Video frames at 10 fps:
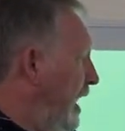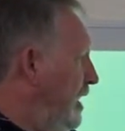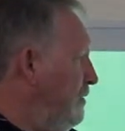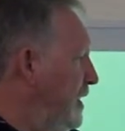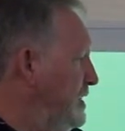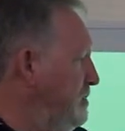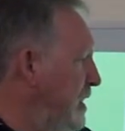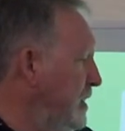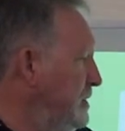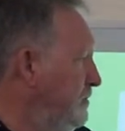halfway is
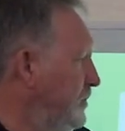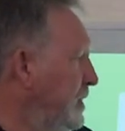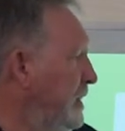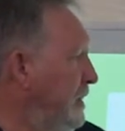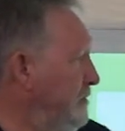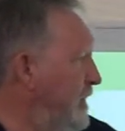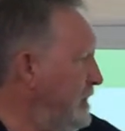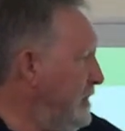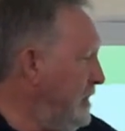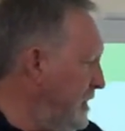marked. In
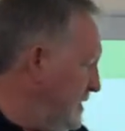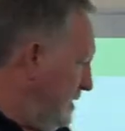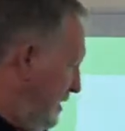fact, it is